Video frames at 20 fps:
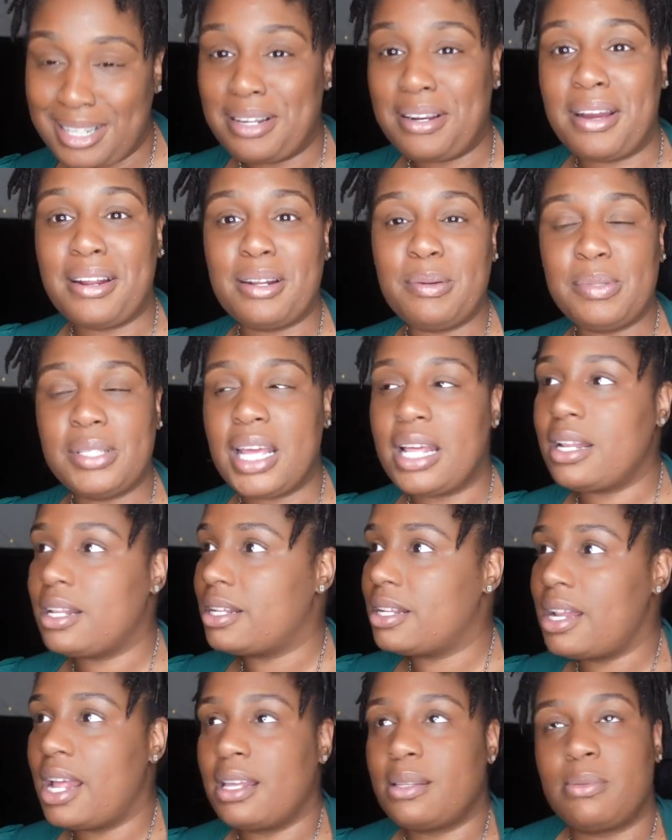You know what I'm saying? And
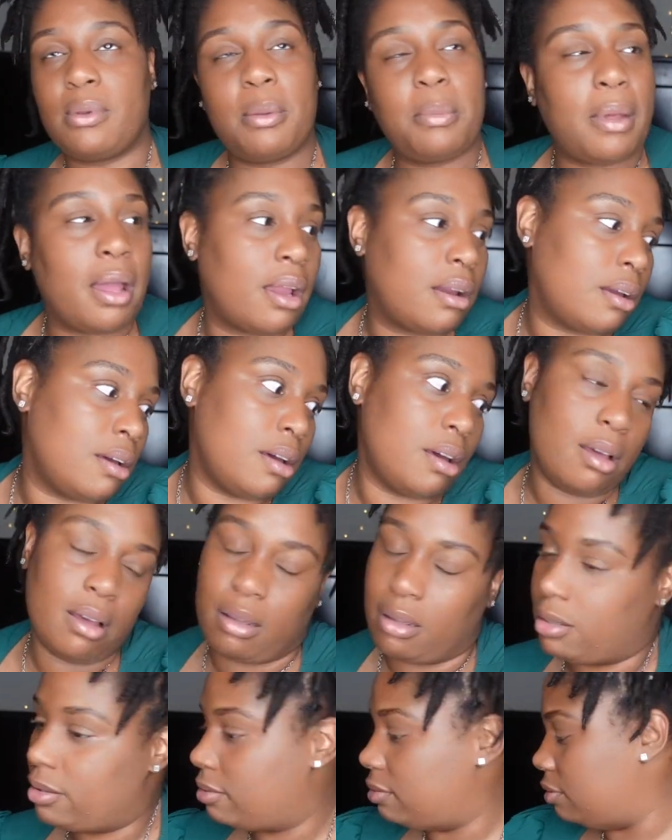the next one, I'm like,
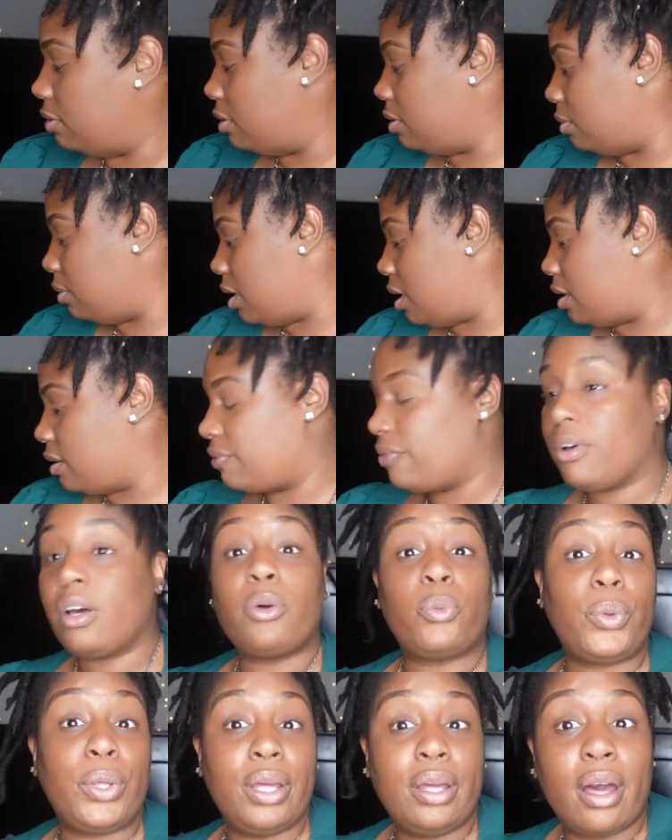ugh, Lou, here the
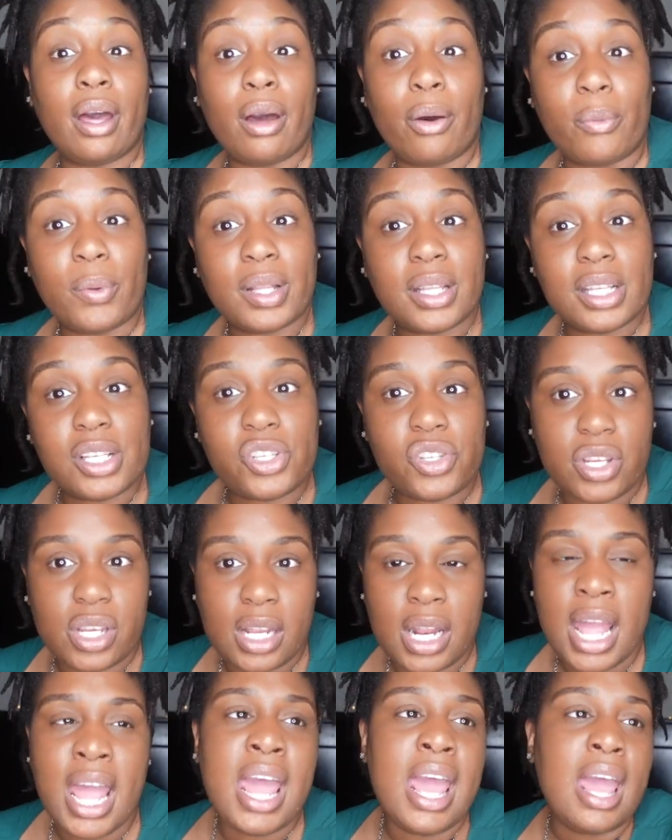fuck we go with this shit.